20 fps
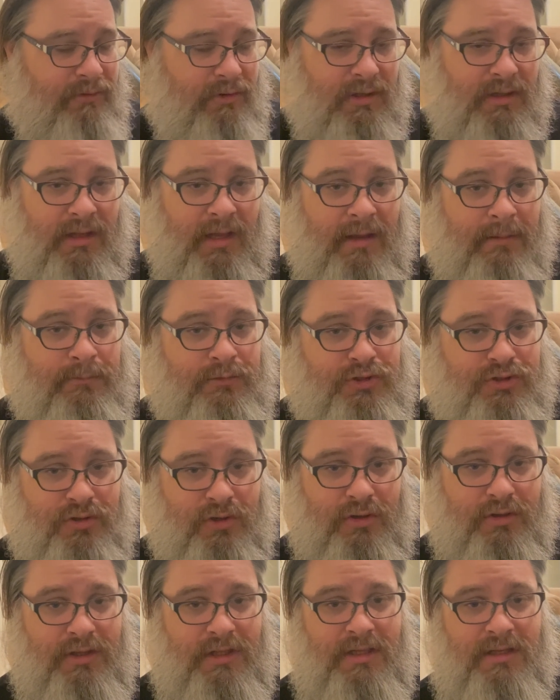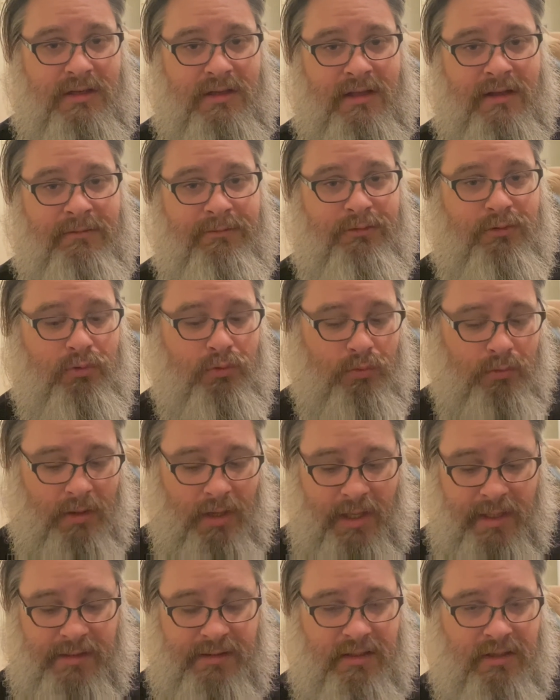I'm sure that if you
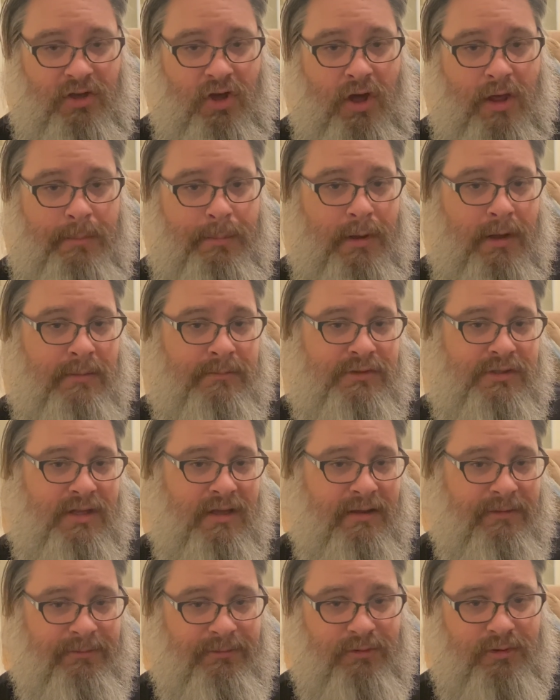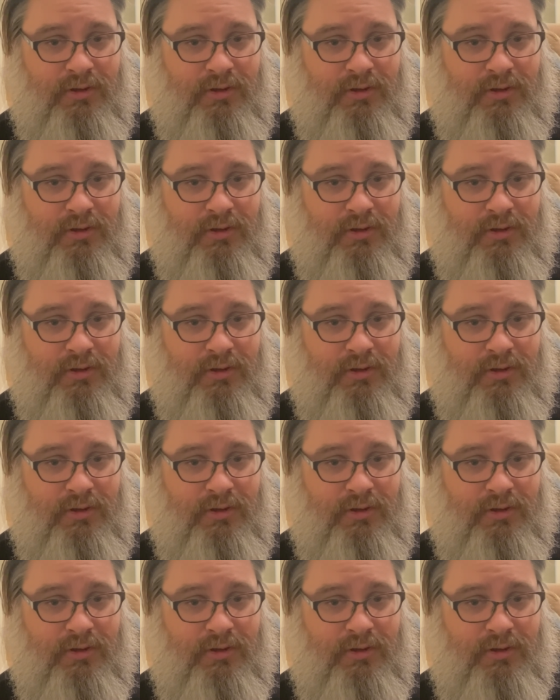like the God Bomb stuff,